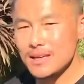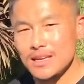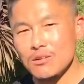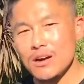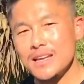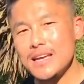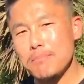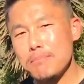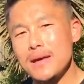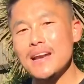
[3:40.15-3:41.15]
It'll only
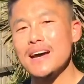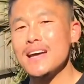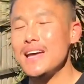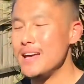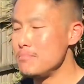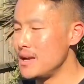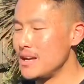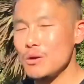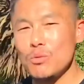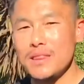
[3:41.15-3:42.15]
get better and
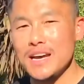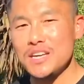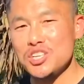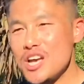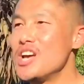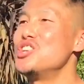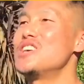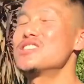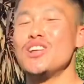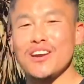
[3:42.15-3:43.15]
better with age,
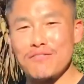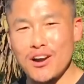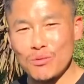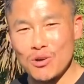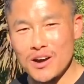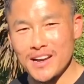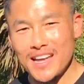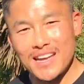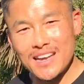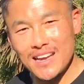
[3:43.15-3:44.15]
just like a fine wine.
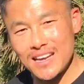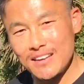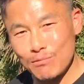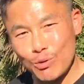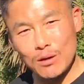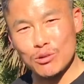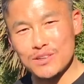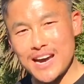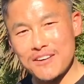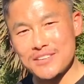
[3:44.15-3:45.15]
And if well looked
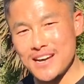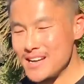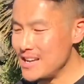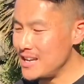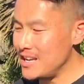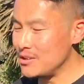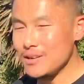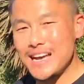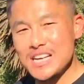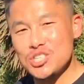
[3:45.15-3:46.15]
after, it'll
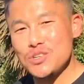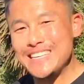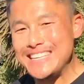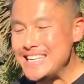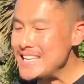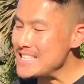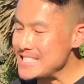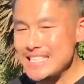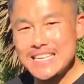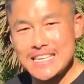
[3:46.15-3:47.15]
last you years
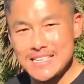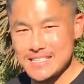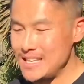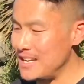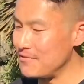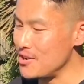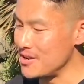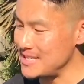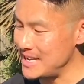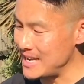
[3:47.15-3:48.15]
and years, if
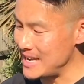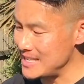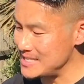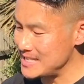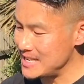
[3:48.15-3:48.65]
not decades.